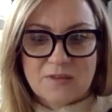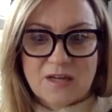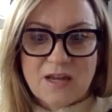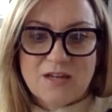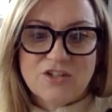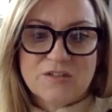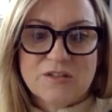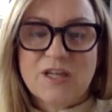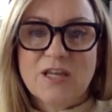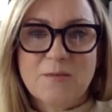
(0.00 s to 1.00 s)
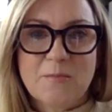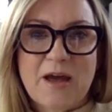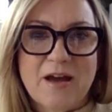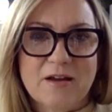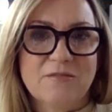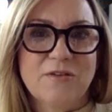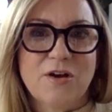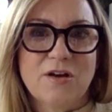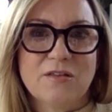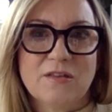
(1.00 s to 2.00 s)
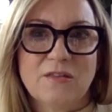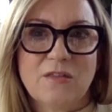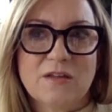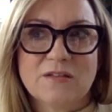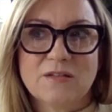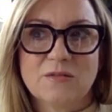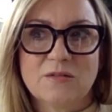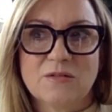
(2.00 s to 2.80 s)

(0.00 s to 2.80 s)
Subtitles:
and just thinking back of all the things that